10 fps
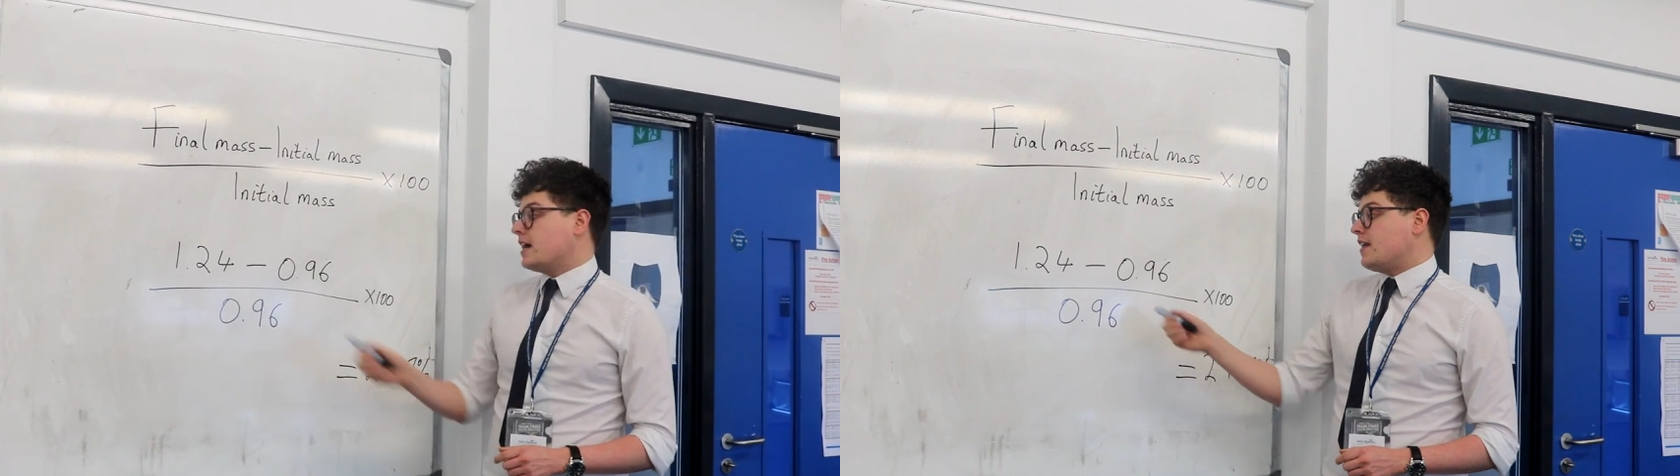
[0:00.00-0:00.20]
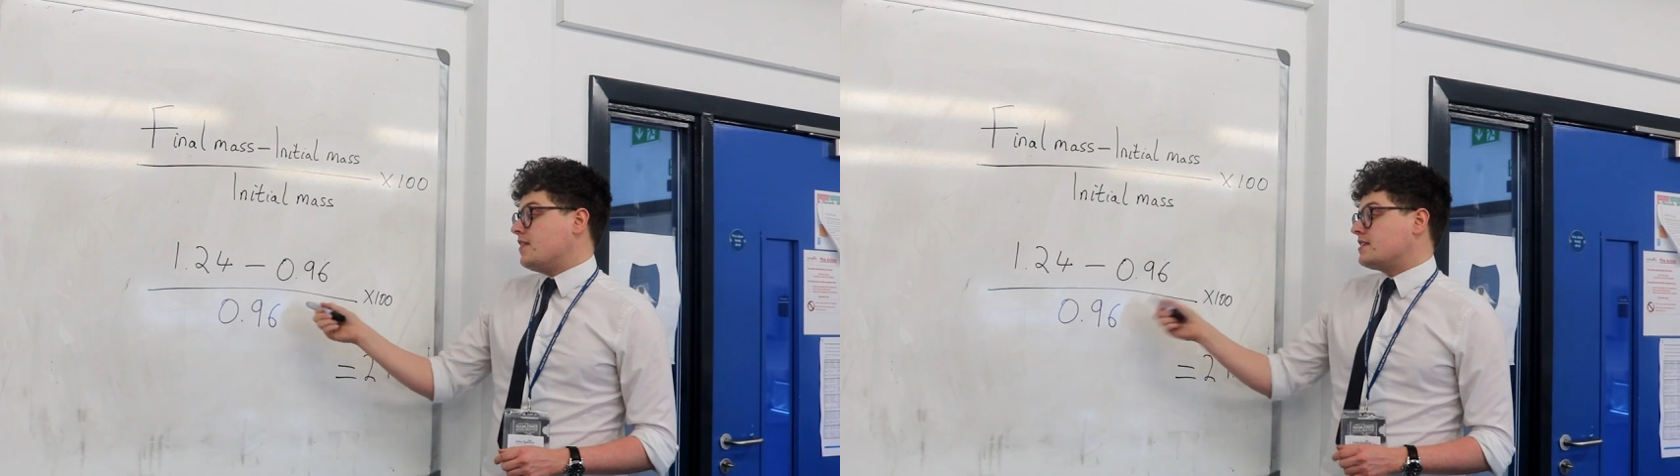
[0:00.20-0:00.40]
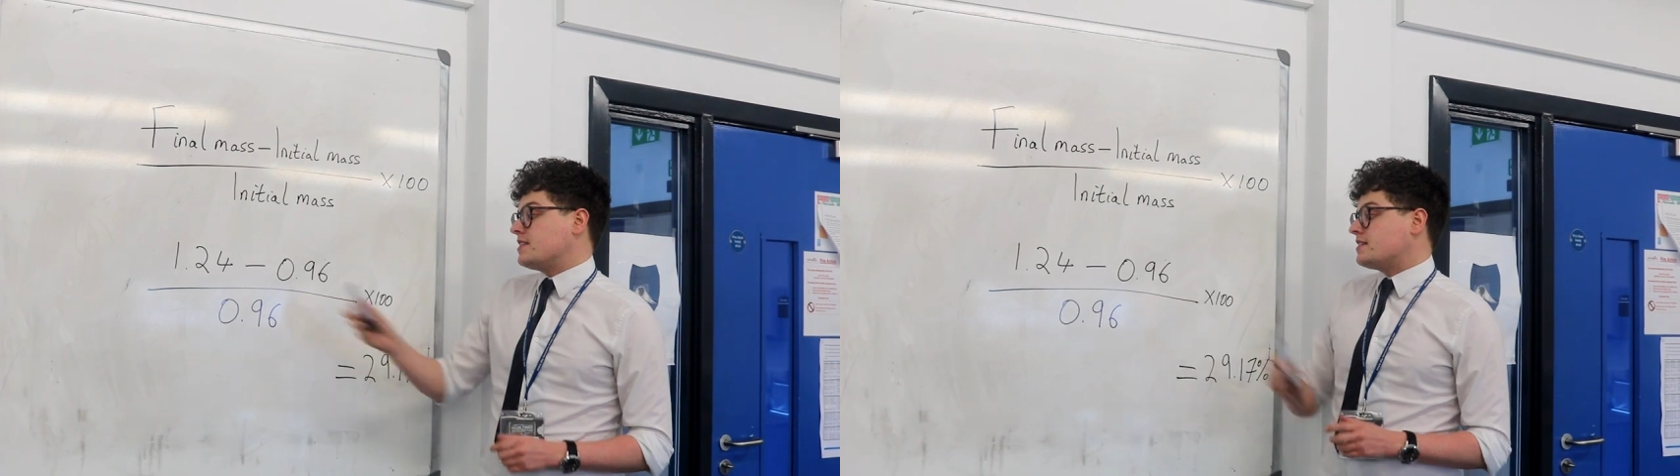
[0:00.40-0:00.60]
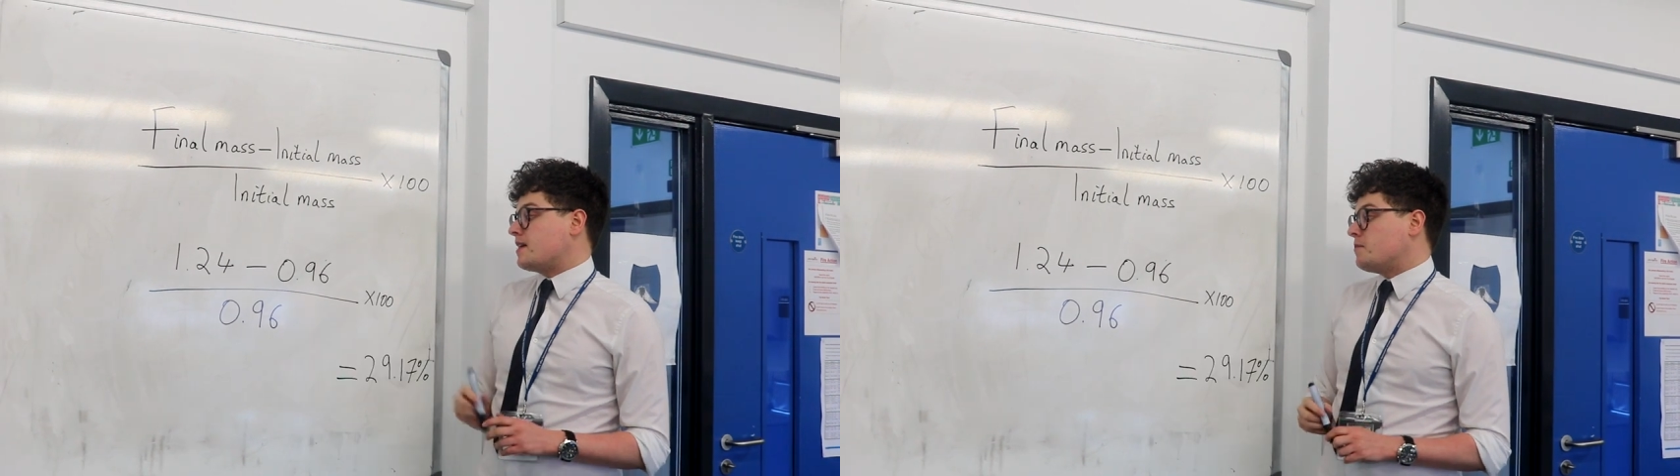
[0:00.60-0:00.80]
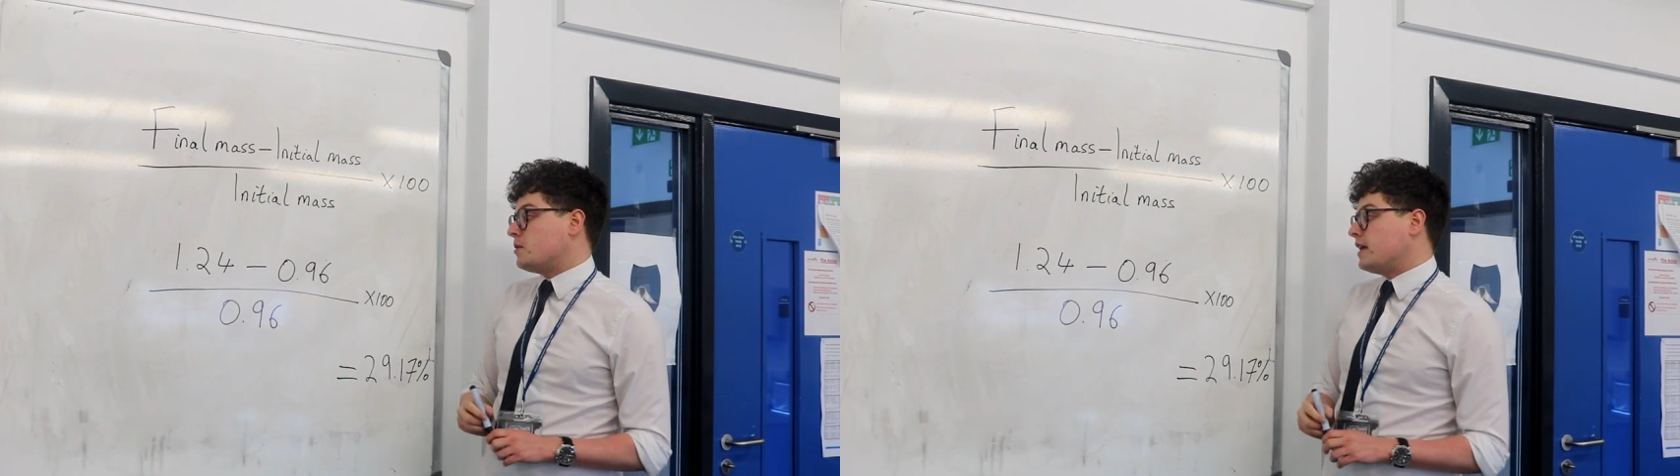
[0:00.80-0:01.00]
In this
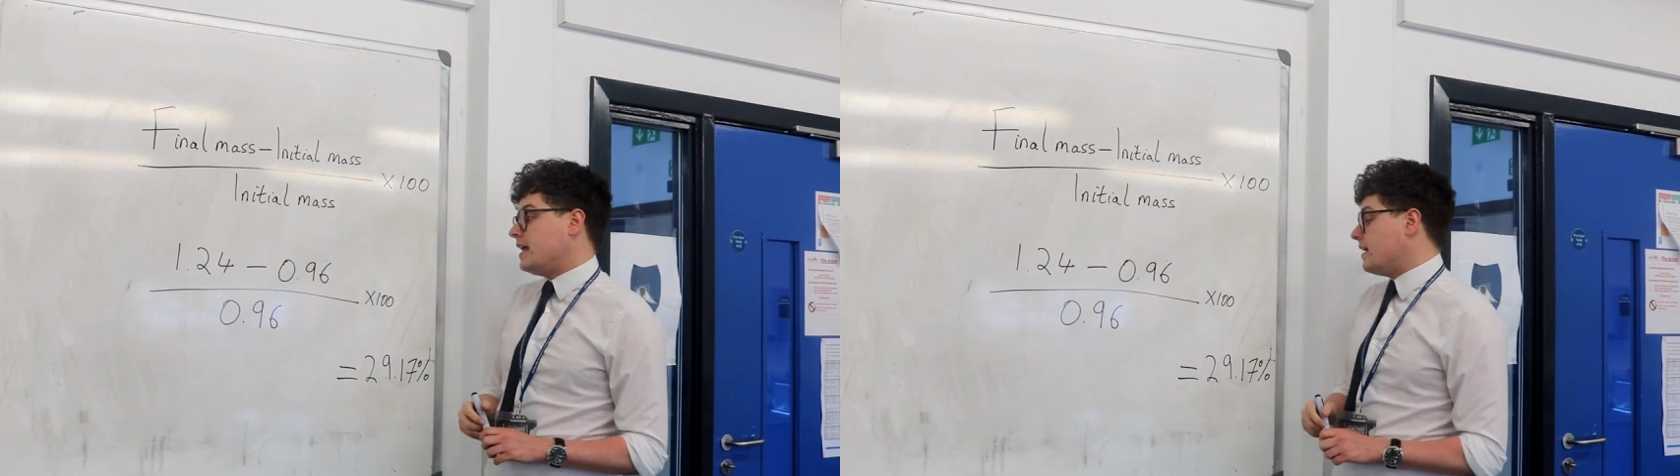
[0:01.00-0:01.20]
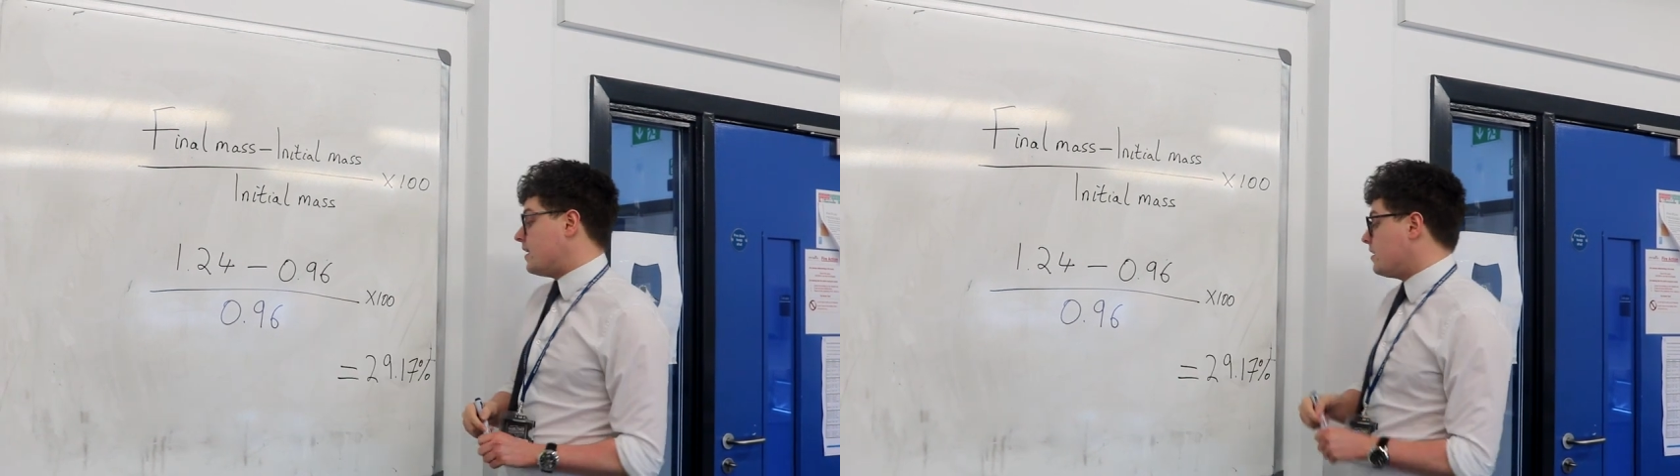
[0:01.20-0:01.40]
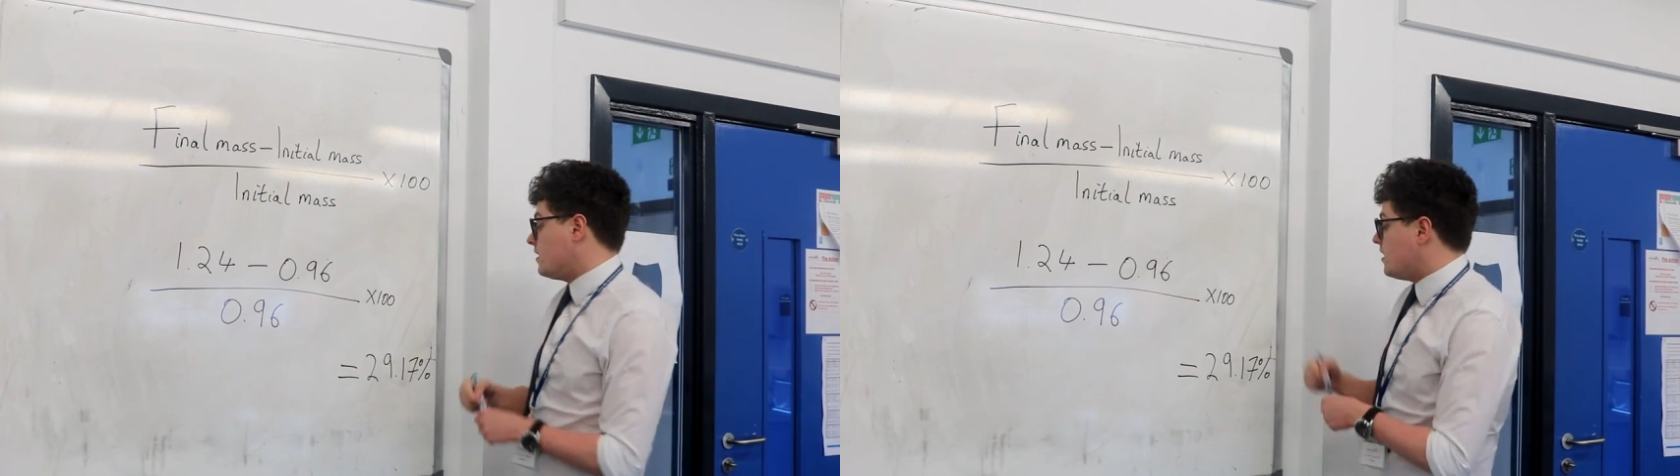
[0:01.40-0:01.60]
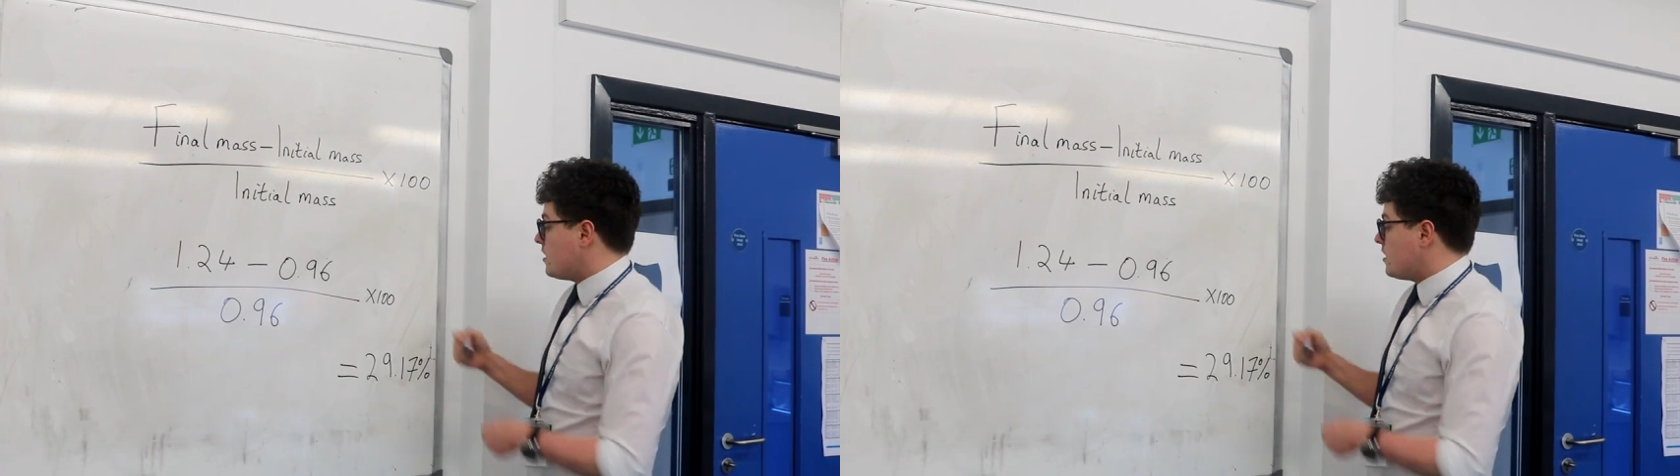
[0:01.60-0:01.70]
example here,